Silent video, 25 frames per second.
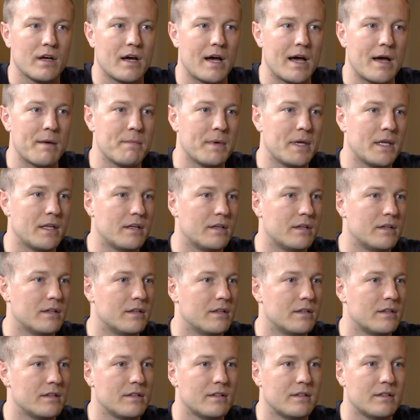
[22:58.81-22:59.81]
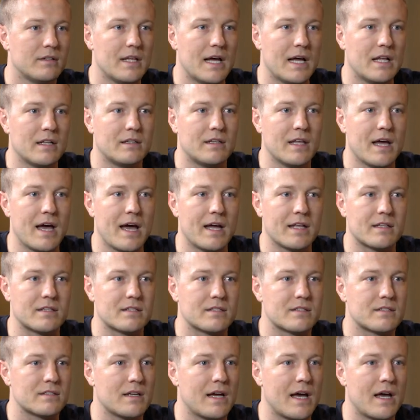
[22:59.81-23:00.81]
I mean,
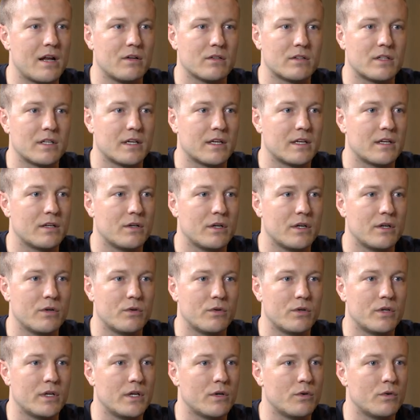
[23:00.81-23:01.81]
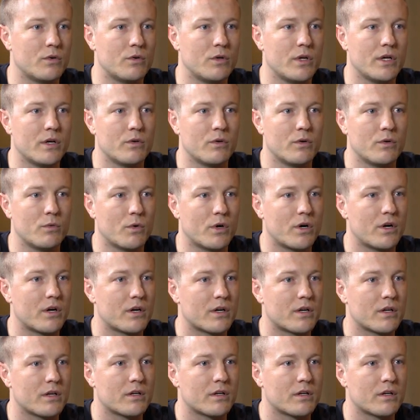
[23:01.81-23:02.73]
that's I don't think it would work.